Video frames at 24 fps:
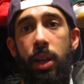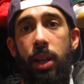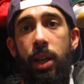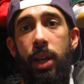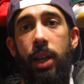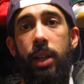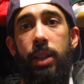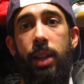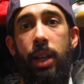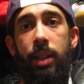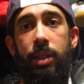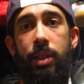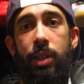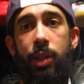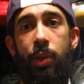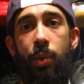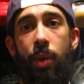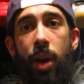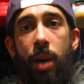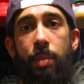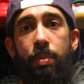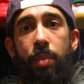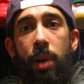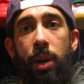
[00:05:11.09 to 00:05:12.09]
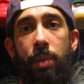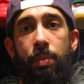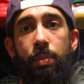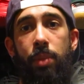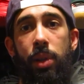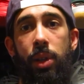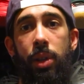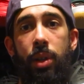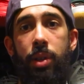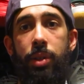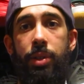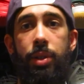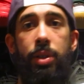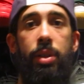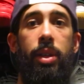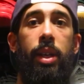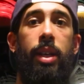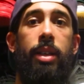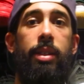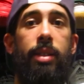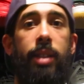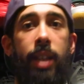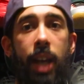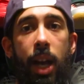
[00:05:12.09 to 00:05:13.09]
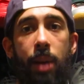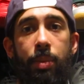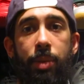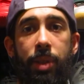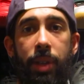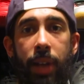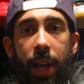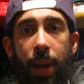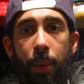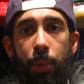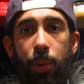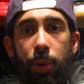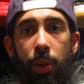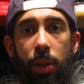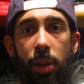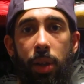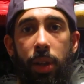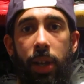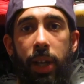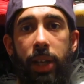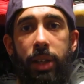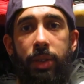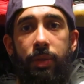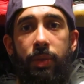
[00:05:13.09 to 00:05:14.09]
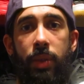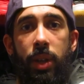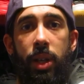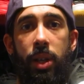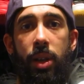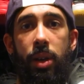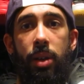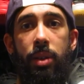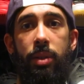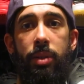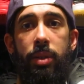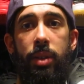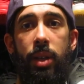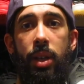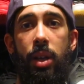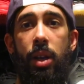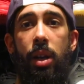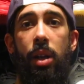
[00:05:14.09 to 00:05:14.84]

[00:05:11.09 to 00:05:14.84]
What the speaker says: Hit that subscribe button below so you can stay up to date with all the latest videos.